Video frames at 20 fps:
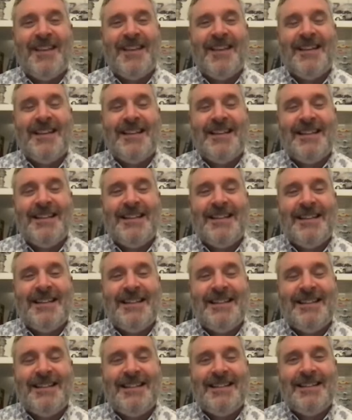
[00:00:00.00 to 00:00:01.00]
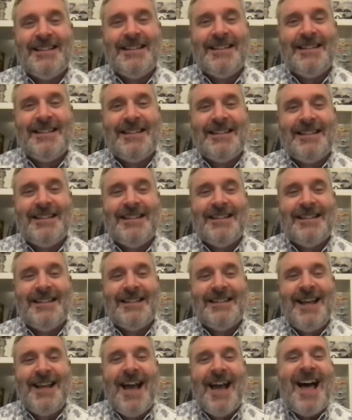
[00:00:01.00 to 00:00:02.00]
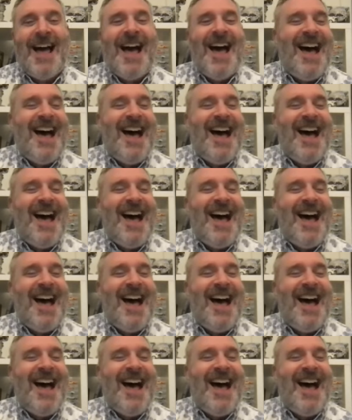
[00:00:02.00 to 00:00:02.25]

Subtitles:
(silent)